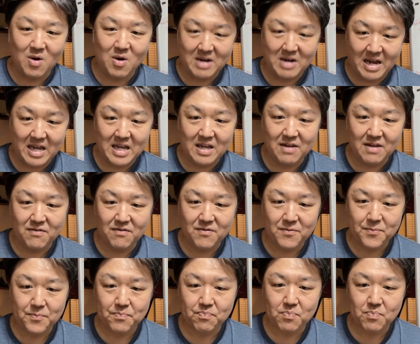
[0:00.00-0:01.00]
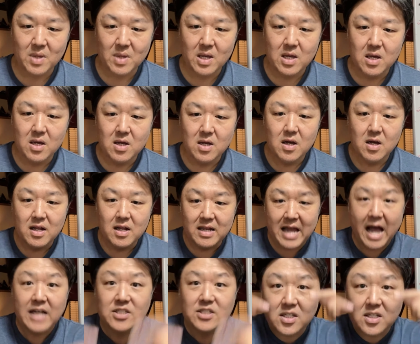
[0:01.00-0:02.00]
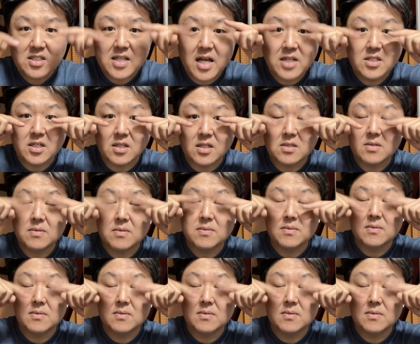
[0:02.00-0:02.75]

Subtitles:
naive. Lash extensions.